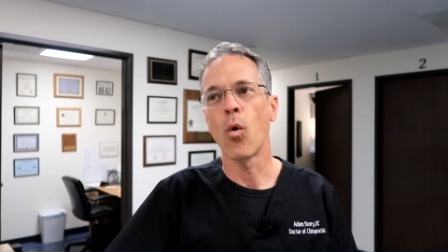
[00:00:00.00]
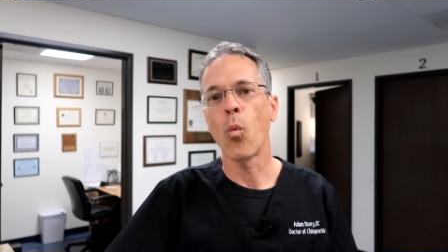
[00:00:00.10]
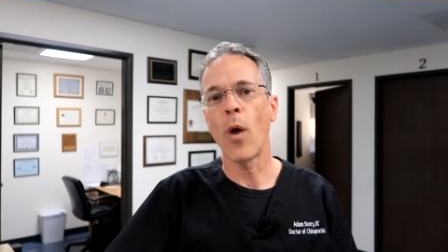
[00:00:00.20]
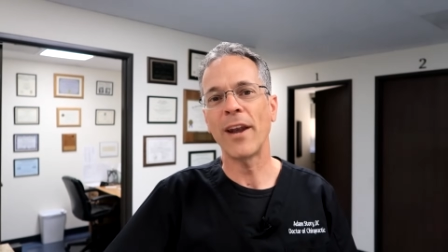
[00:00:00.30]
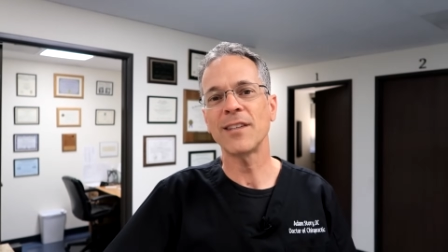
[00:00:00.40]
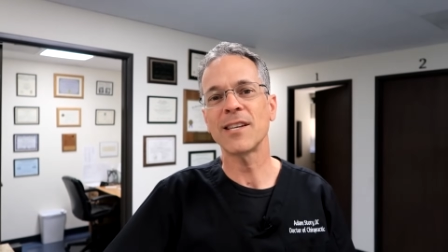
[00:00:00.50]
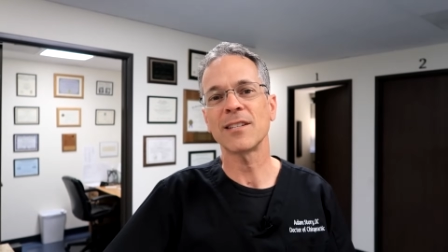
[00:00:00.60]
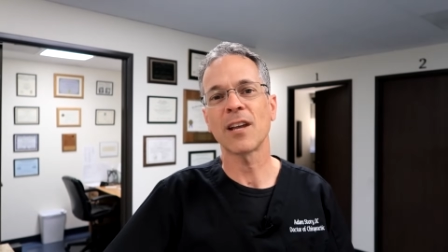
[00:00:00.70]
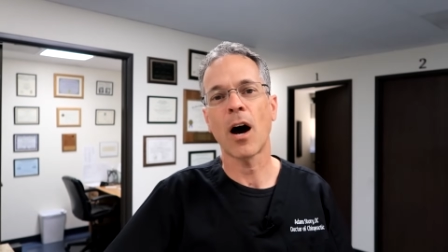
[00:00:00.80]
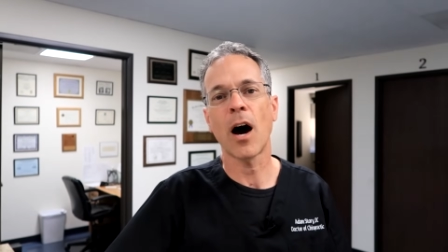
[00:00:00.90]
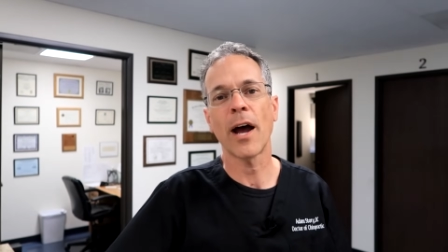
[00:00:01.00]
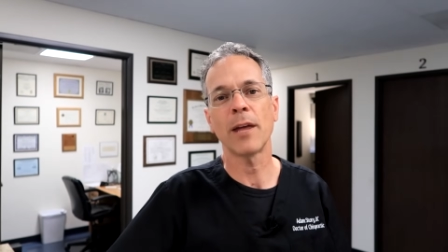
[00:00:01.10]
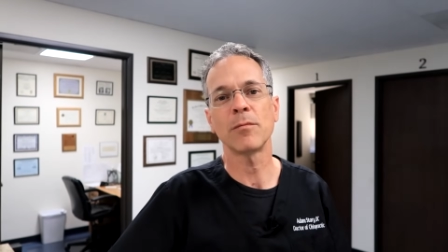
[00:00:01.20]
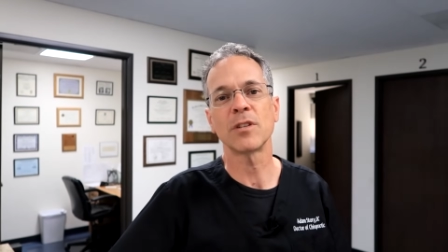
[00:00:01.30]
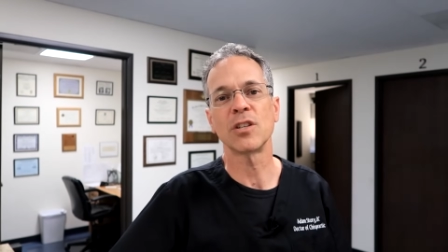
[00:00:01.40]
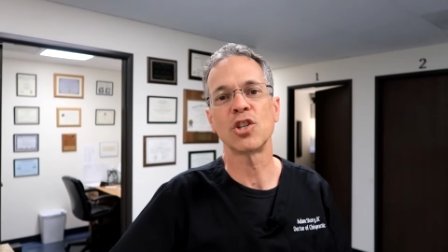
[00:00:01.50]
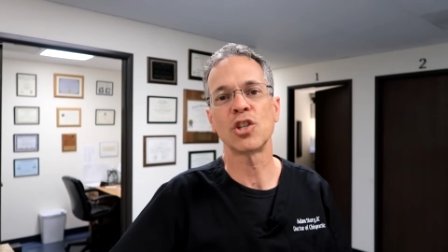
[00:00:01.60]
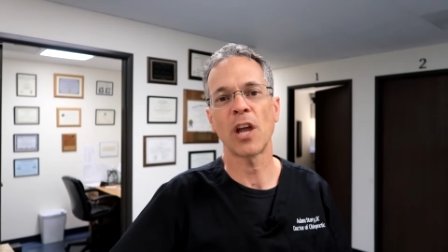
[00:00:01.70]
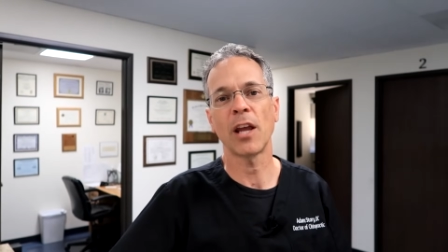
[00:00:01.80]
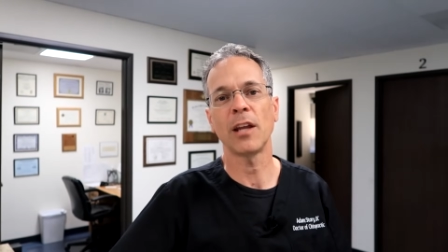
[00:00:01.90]
when is it time to
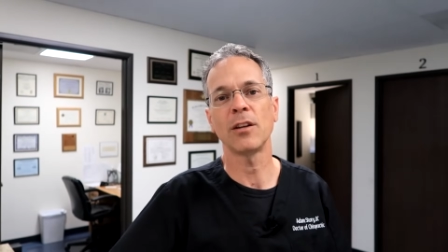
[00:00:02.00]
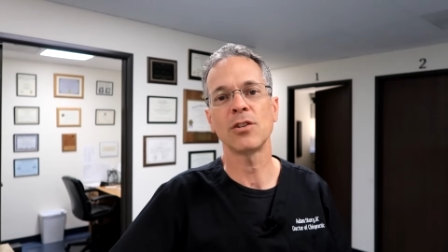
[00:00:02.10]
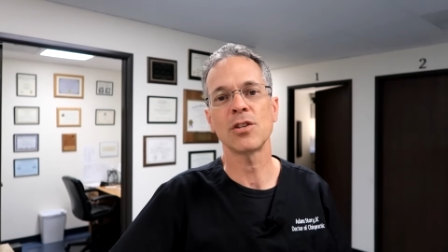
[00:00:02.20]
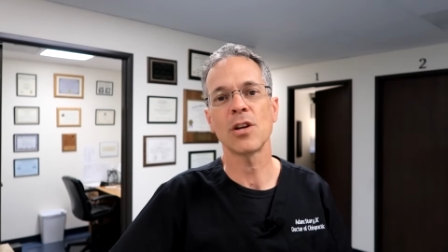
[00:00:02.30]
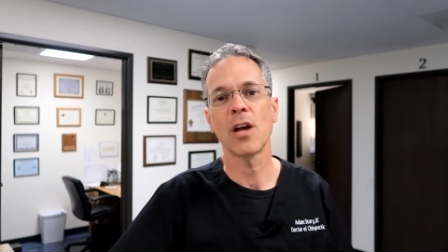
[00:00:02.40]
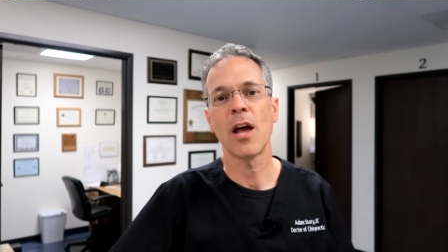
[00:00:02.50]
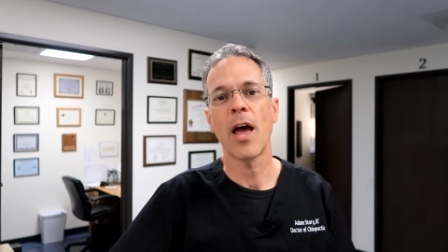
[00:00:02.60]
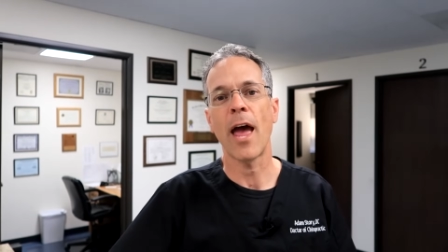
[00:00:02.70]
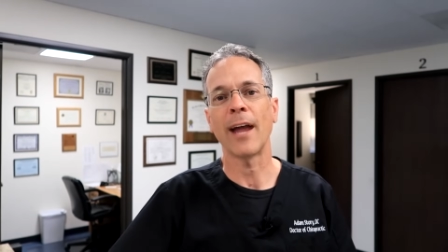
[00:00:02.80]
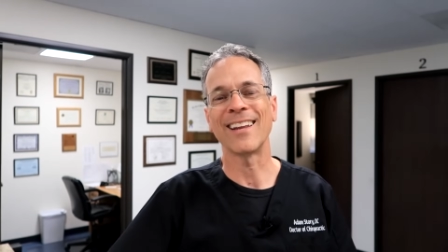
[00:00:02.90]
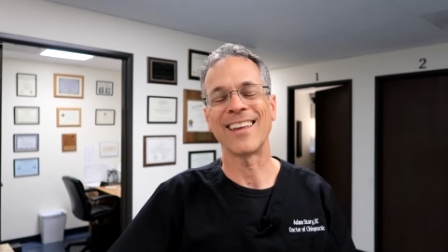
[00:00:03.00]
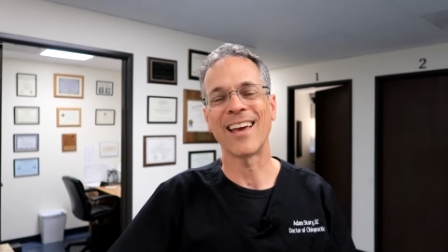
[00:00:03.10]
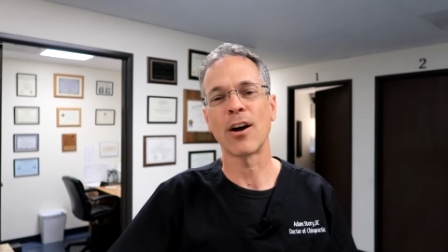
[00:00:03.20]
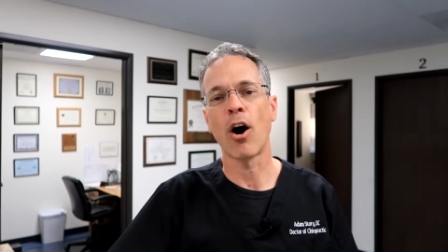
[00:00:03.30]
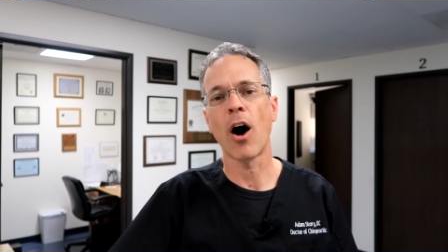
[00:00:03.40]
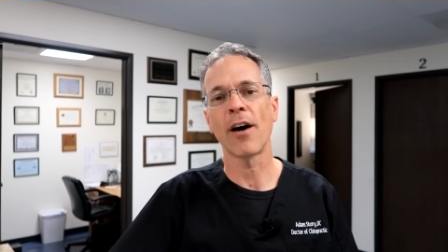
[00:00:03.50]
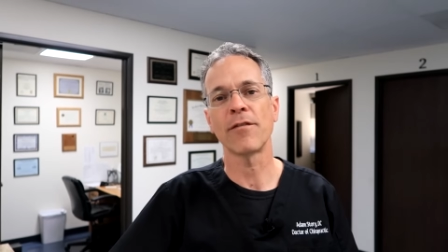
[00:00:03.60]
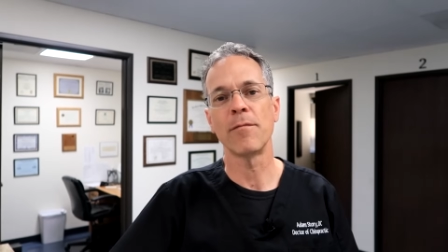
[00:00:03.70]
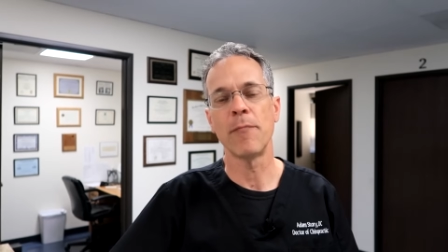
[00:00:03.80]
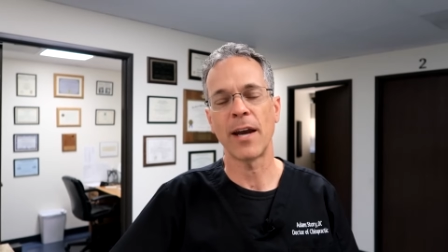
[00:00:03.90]
change and get
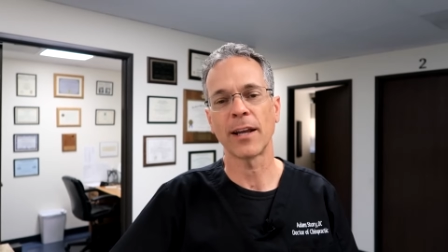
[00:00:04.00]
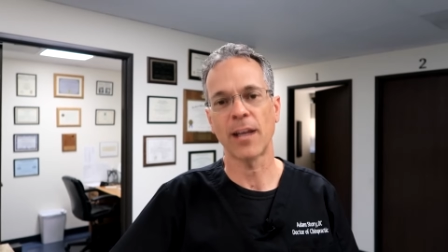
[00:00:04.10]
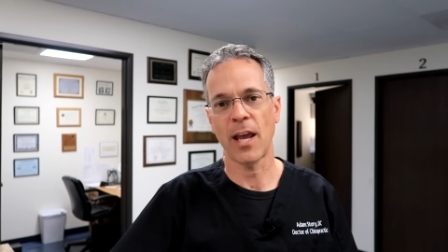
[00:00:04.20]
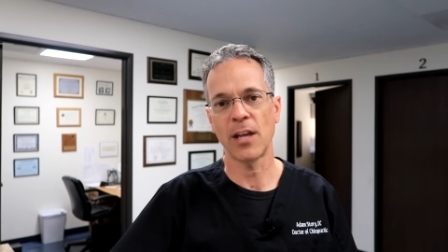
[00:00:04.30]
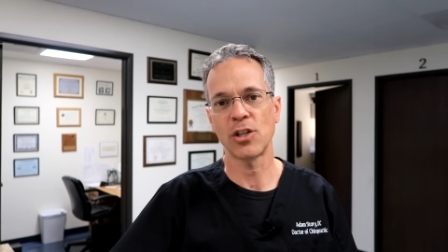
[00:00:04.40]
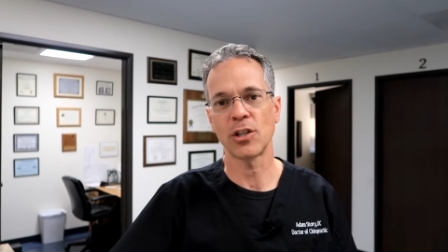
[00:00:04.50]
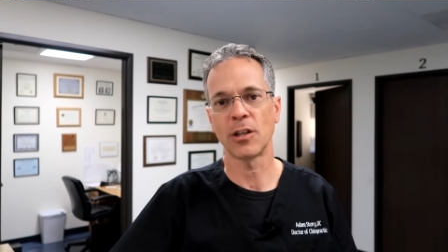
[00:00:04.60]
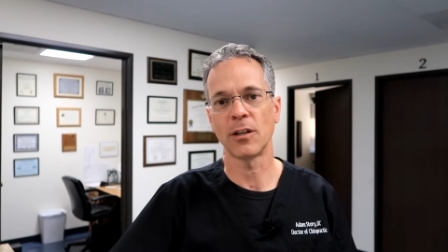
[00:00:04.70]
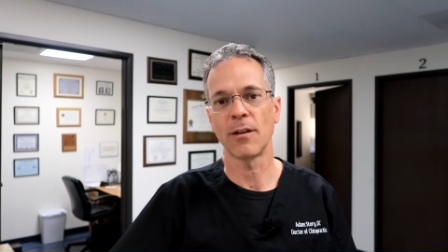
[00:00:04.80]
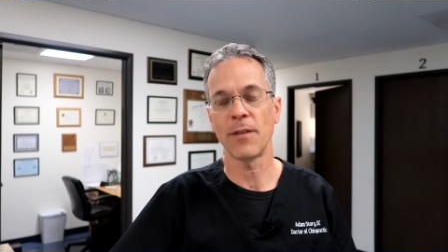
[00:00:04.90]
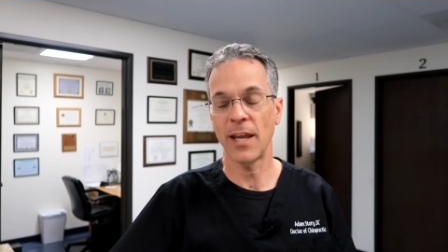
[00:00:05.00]
off medication?